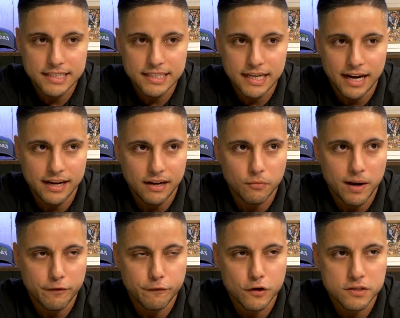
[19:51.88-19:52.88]
When I
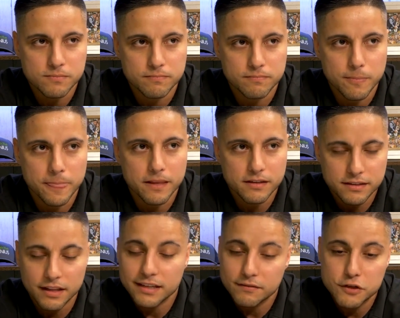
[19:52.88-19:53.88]
first
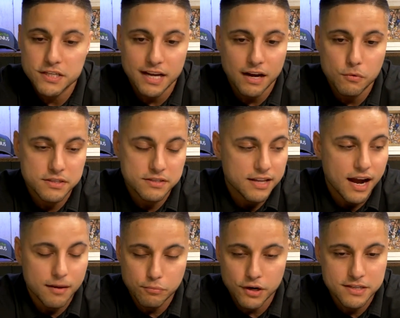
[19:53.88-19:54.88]
Collective Genius, I was
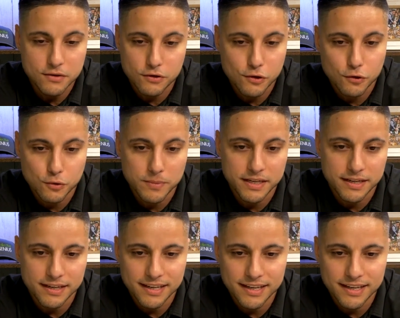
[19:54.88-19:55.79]
not present on social media,